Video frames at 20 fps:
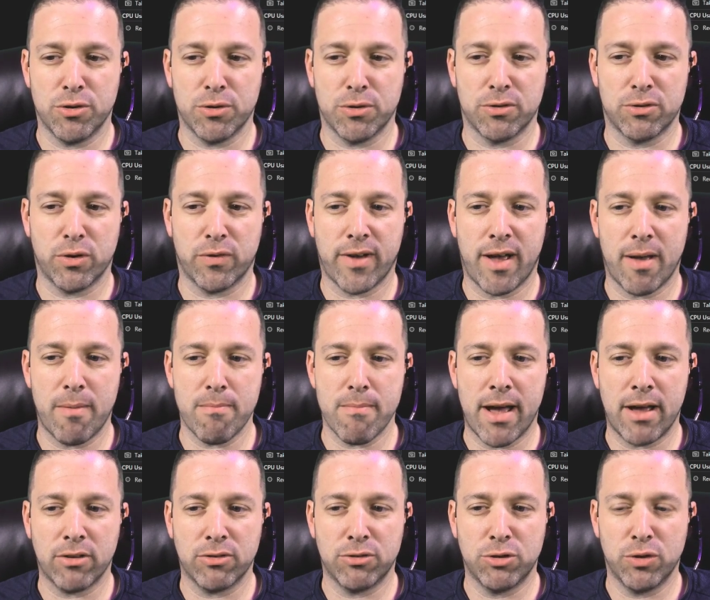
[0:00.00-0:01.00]
And so if I
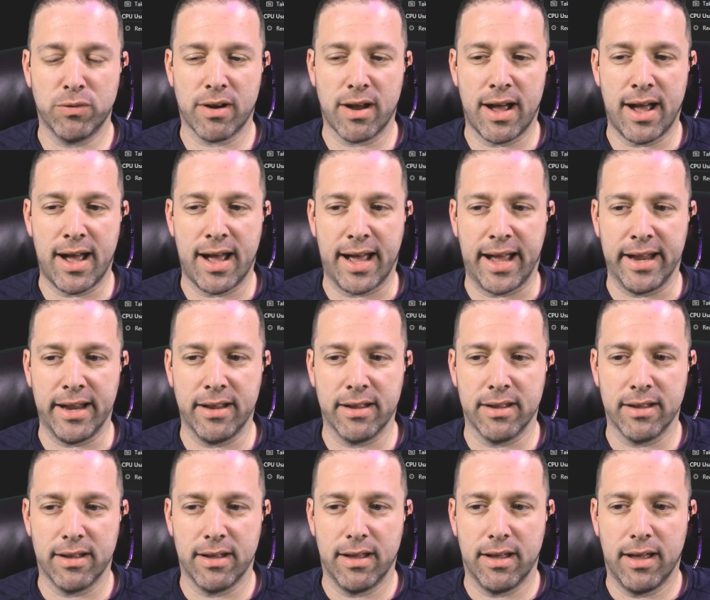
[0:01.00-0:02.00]
mouse over I
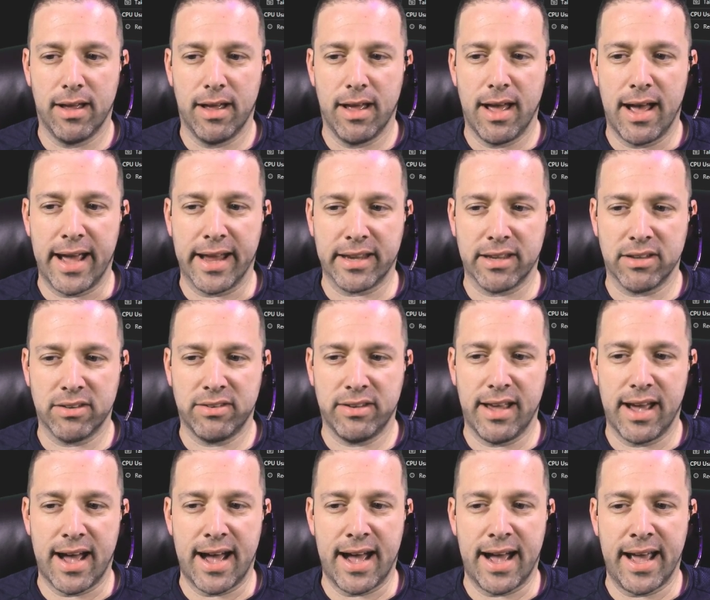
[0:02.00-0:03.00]
can see
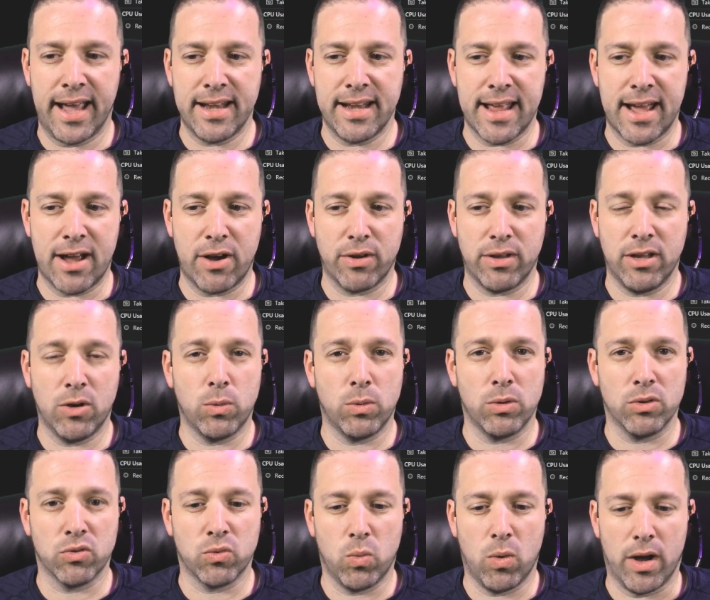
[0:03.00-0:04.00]
I now
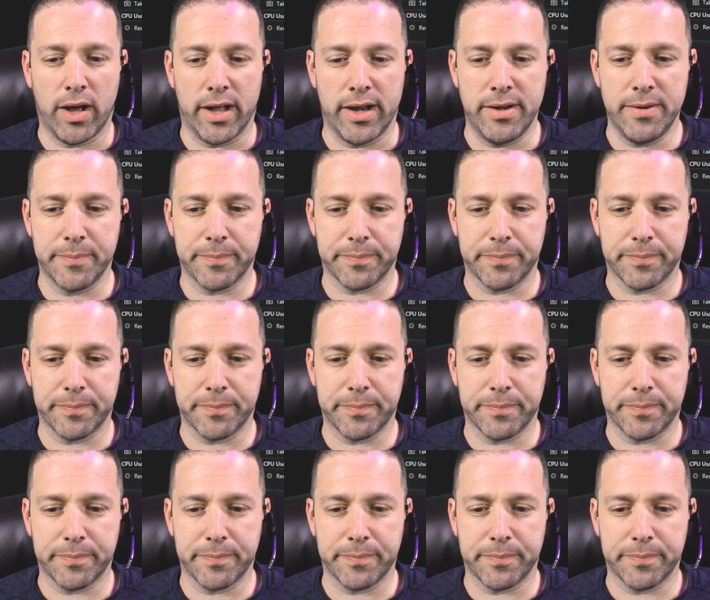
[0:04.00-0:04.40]
equals 1.